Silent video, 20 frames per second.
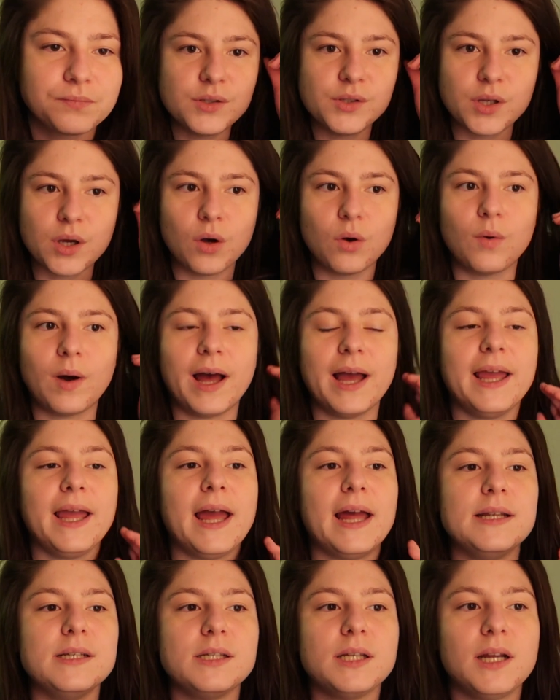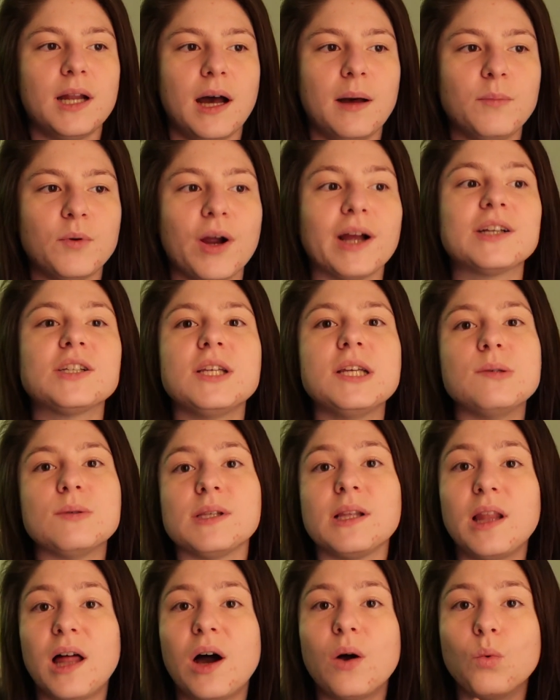So I ended up, or actually it
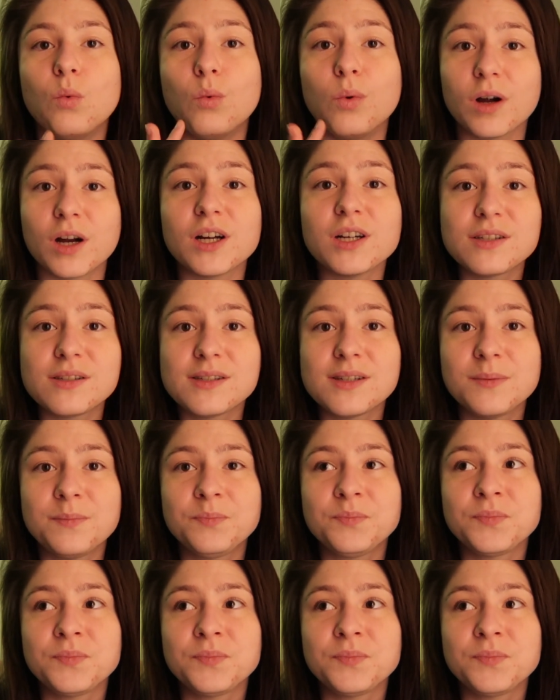was a lot worse.